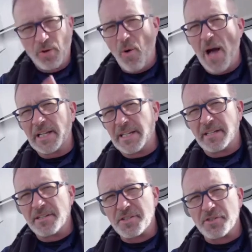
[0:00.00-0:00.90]
Quality
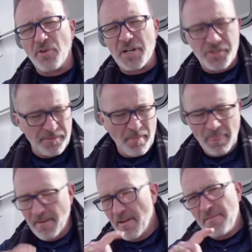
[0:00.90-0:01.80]
construction
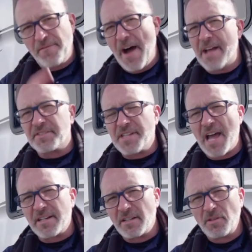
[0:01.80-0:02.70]

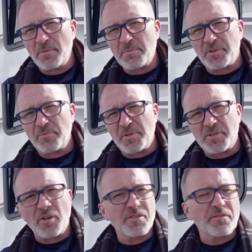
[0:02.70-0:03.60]
five-sided aluminum
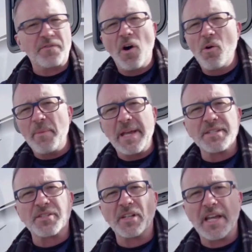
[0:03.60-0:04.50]
superstructure, foam
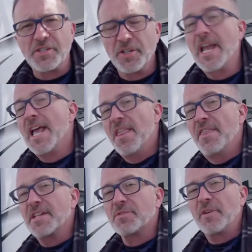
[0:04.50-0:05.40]
insulation.
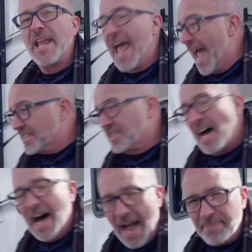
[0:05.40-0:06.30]
This one has
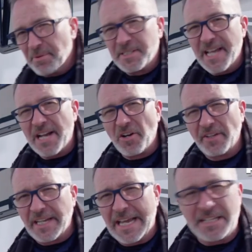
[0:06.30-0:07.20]
the hyper deck
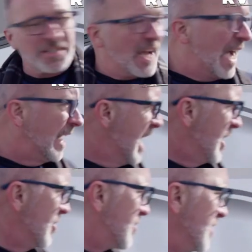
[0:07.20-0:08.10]
on the inside. You